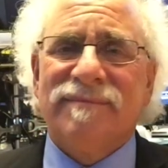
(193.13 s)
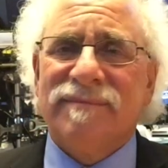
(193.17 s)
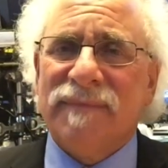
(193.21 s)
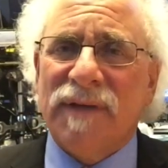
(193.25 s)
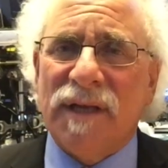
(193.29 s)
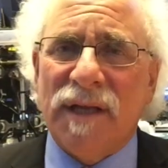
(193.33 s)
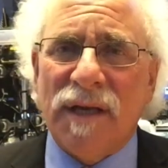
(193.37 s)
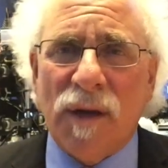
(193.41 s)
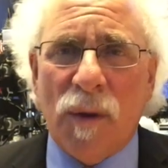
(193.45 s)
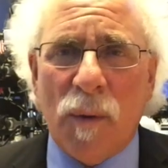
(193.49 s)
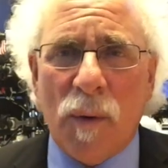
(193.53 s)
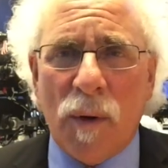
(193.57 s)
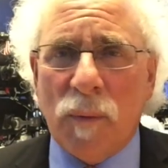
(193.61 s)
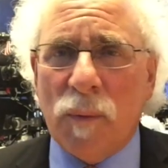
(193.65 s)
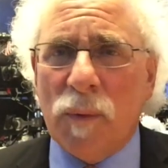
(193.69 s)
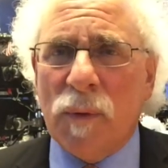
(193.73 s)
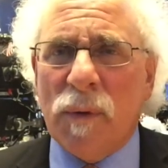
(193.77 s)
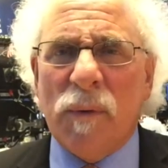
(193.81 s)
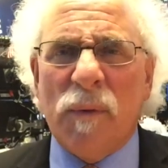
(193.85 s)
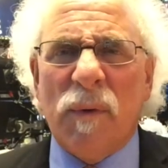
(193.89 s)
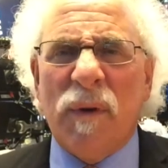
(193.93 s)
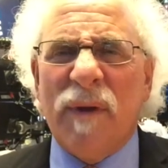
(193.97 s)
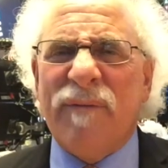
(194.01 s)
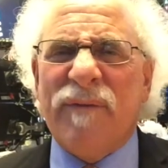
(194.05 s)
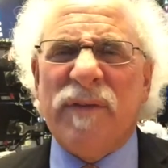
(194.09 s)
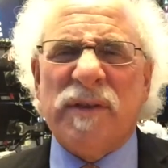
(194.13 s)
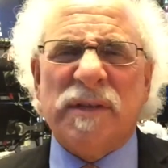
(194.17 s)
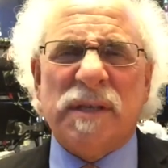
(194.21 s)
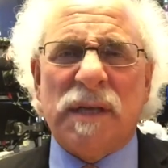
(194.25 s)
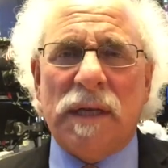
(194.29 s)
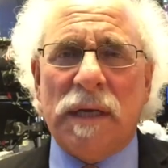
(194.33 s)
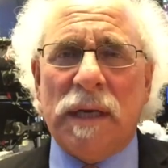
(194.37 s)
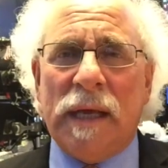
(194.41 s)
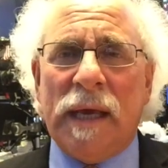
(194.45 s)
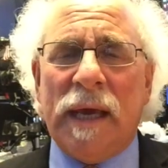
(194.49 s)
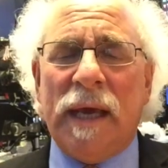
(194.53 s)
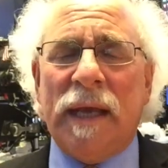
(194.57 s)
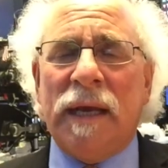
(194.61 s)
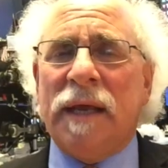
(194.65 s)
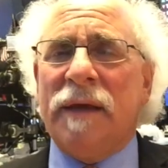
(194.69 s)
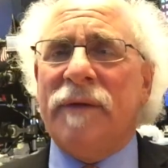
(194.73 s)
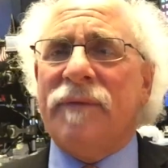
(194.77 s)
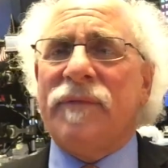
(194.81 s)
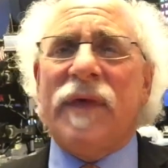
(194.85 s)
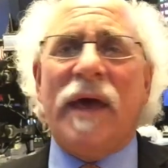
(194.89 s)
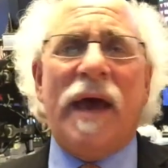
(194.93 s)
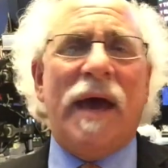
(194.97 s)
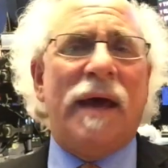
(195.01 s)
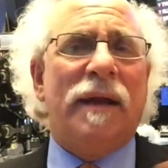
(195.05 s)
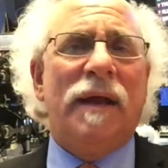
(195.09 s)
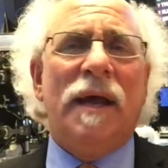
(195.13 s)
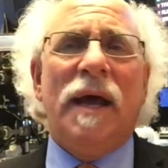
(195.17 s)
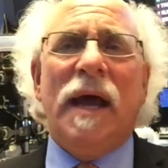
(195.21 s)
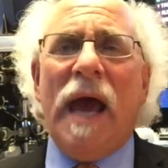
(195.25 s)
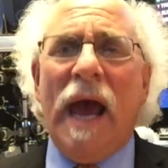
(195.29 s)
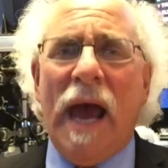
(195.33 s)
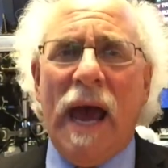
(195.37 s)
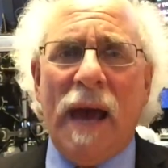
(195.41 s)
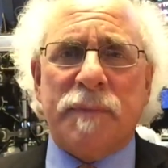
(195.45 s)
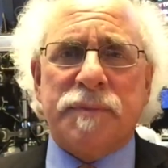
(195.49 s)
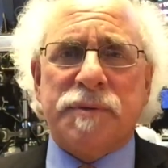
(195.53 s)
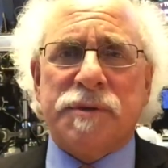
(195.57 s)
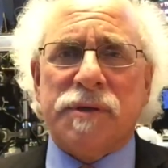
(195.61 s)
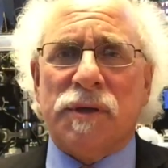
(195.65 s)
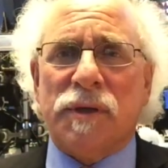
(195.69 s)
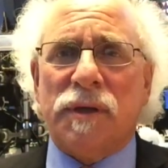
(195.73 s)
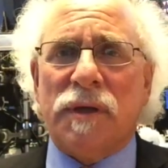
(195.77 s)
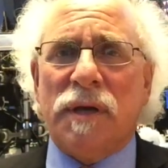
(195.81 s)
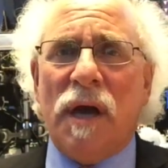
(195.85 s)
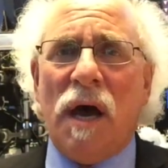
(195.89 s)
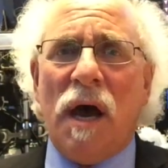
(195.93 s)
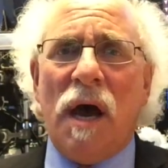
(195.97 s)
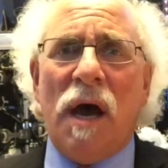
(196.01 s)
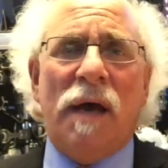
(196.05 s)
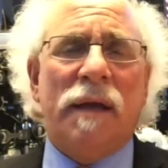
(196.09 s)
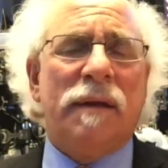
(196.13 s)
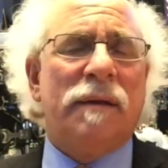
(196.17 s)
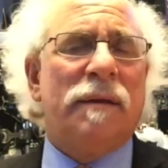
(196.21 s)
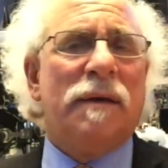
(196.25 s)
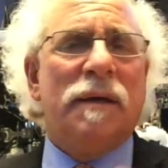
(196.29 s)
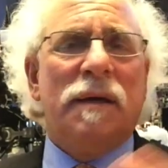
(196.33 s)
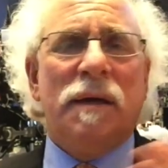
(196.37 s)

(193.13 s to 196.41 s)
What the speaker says: You know, are we revisiting any of that? Absolutely not.